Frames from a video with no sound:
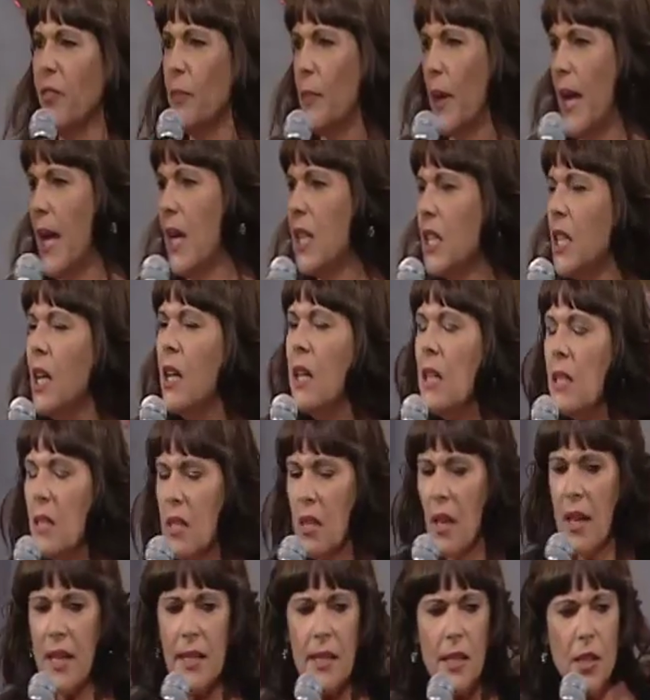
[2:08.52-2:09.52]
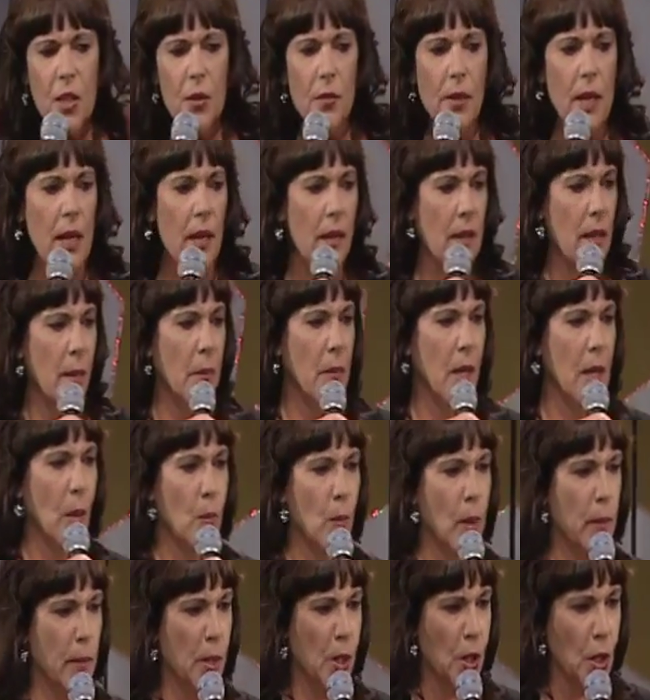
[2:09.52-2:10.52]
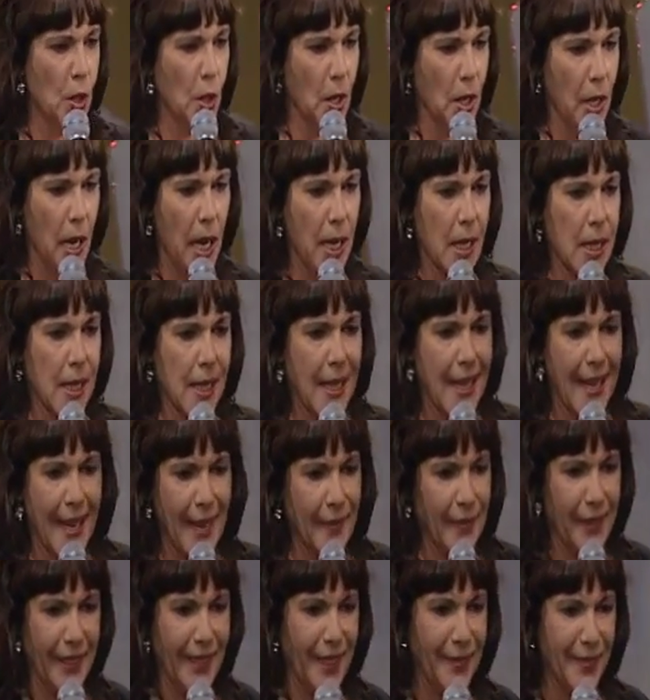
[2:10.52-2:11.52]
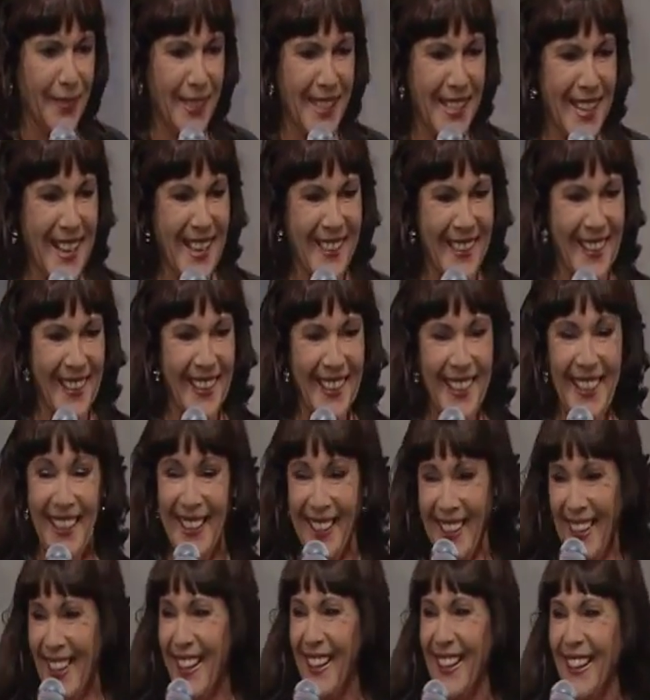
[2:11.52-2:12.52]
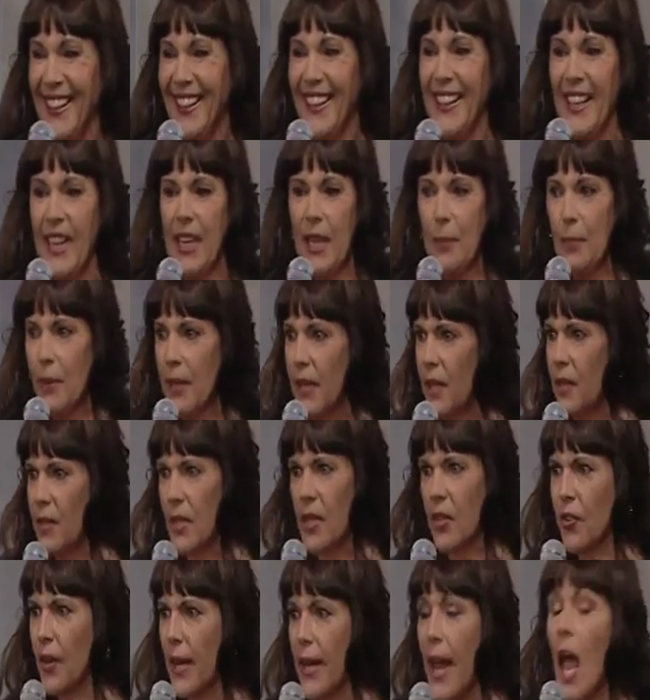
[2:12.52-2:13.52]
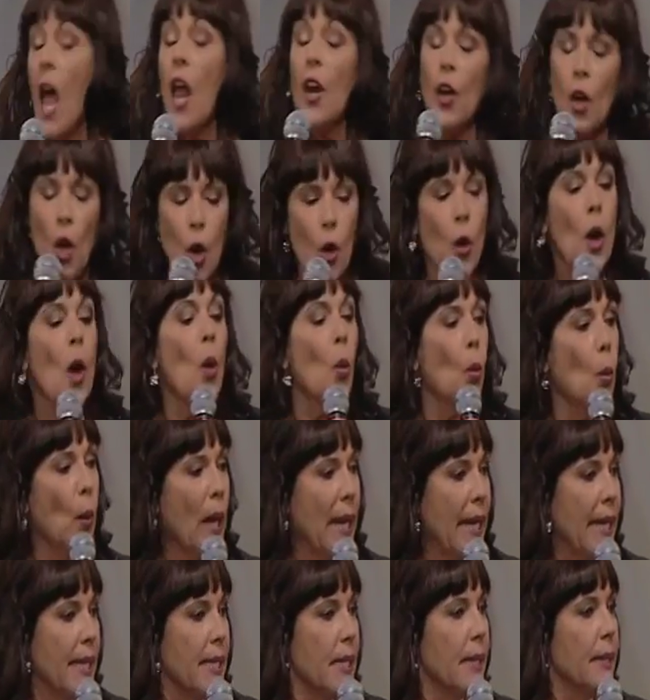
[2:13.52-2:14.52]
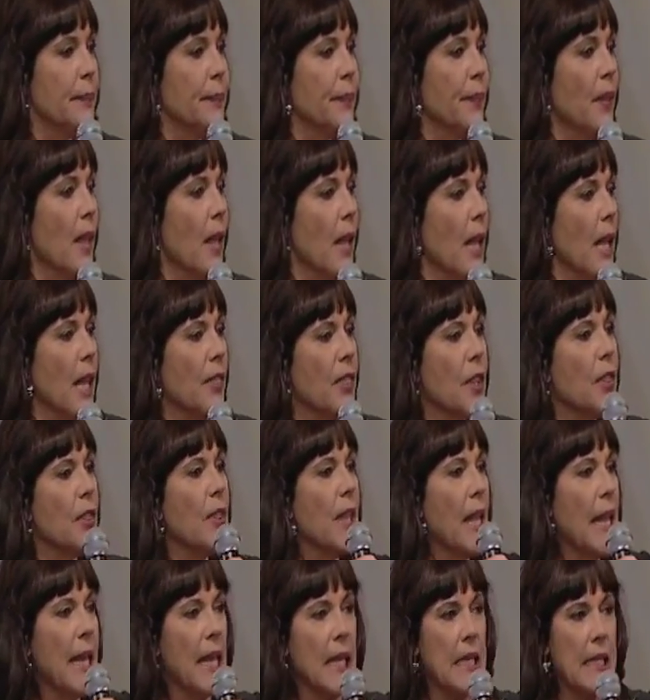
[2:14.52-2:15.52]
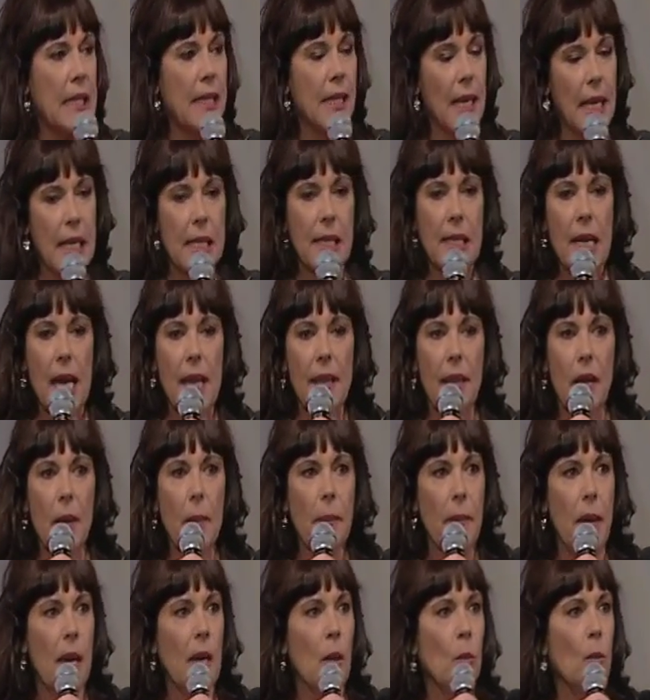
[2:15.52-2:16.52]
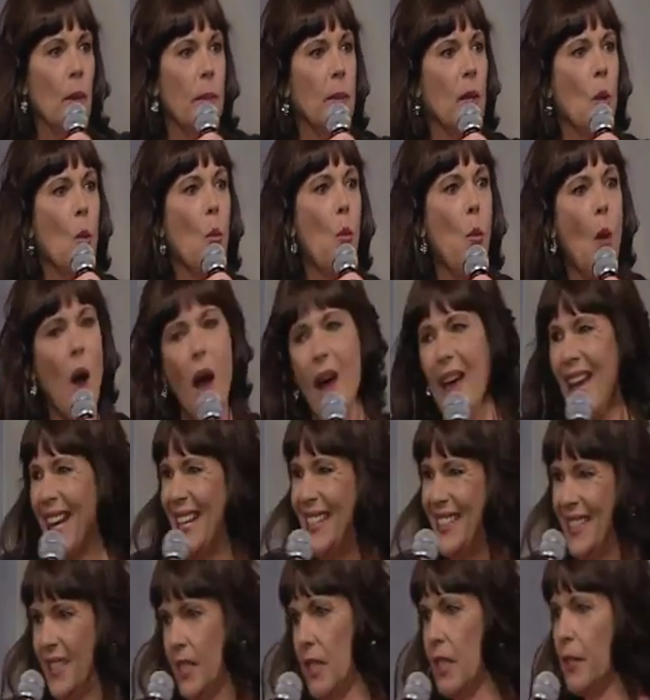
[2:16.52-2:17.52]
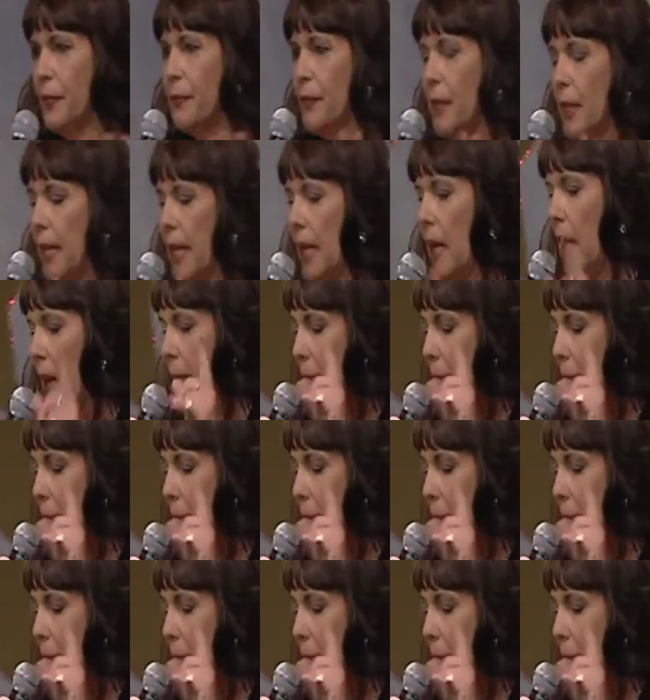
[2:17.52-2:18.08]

of match. Scientists reckon that men and women shouldn't actually ever live together. Anybody else agree? No, weird. The thing is, they say that men and women are wired differently. Like,